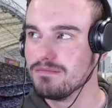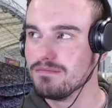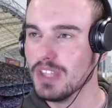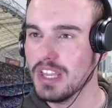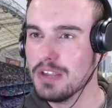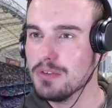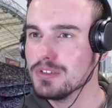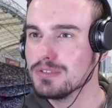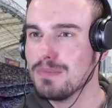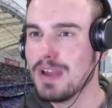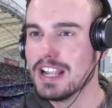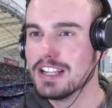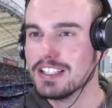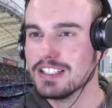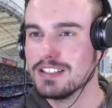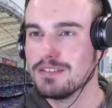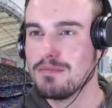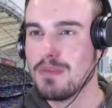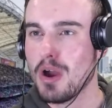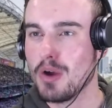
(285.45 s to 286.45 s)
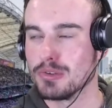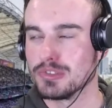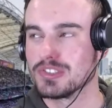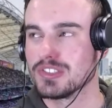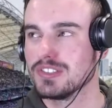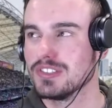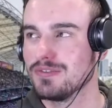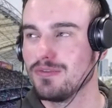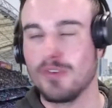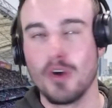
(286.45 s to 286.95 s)
He was making the
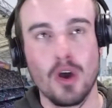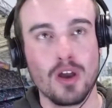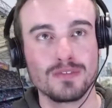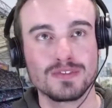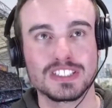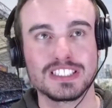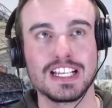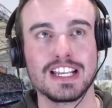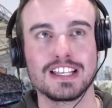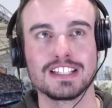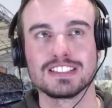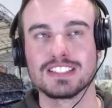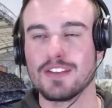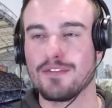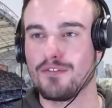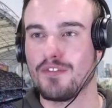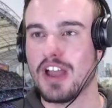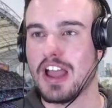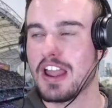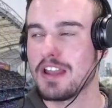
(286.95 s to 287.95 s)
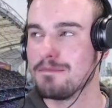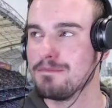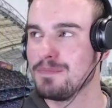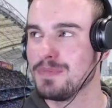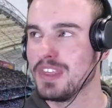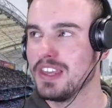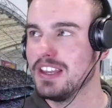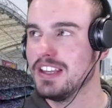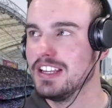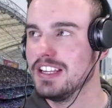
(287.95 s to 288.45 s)
most. 5 seconds of fame.
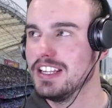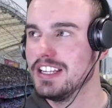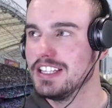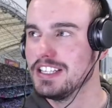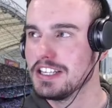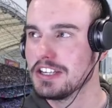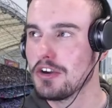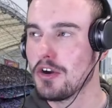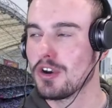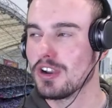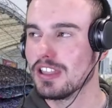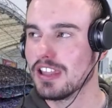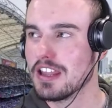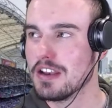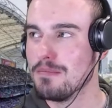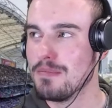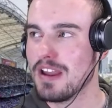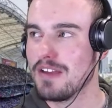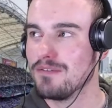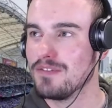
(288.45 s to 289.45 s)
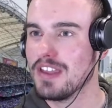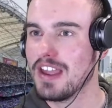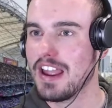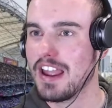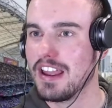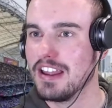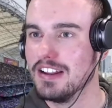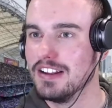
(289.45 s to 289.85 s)
You got to let him have that.